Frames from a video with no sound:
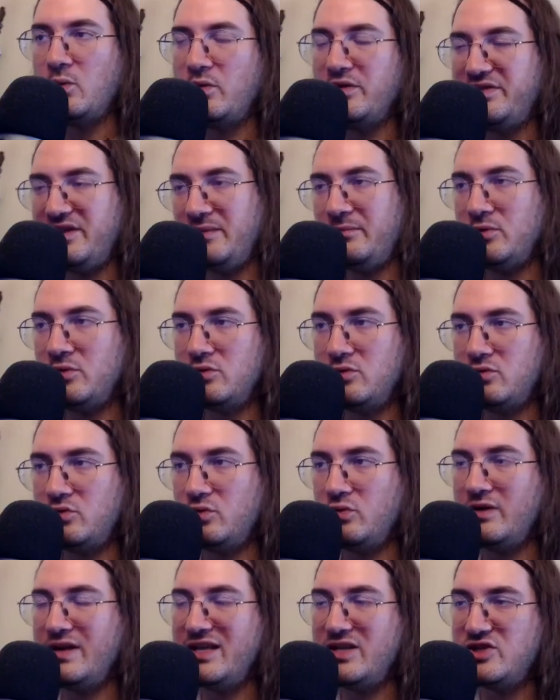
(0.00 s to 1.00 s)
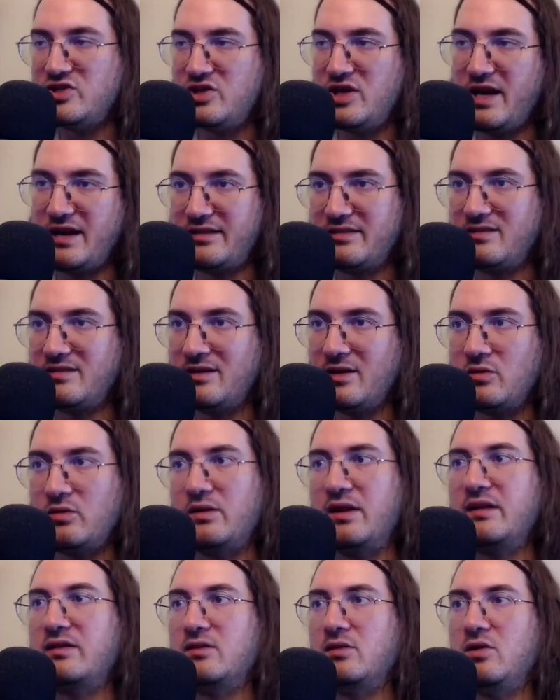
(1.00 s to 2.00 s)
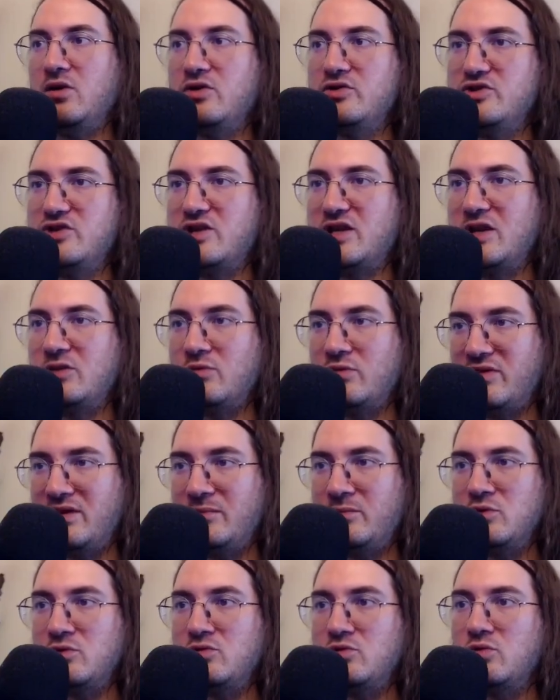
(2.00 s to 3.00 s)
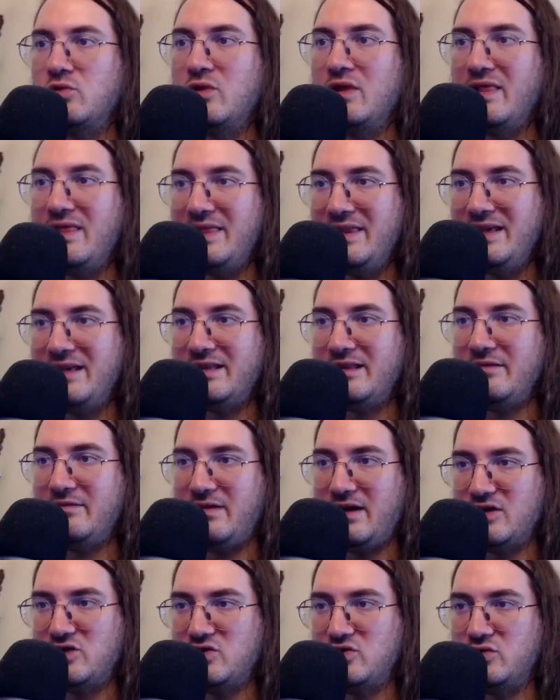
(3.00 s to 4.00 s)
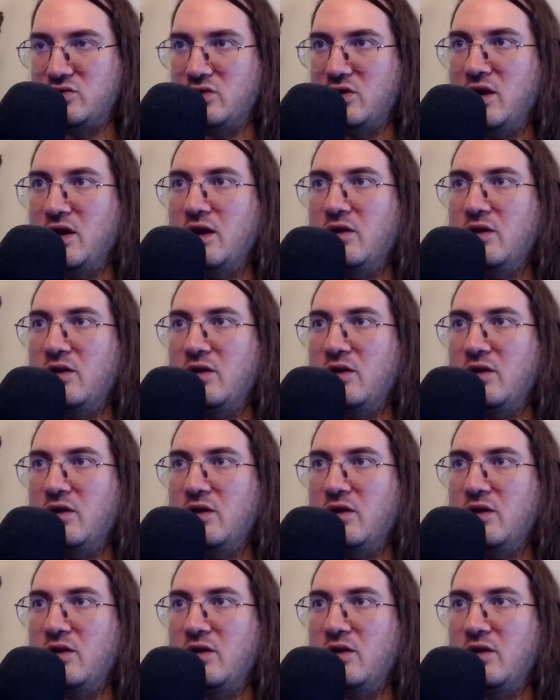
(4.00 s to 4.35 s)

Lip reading: able to inject the correct logic and was able to link the function,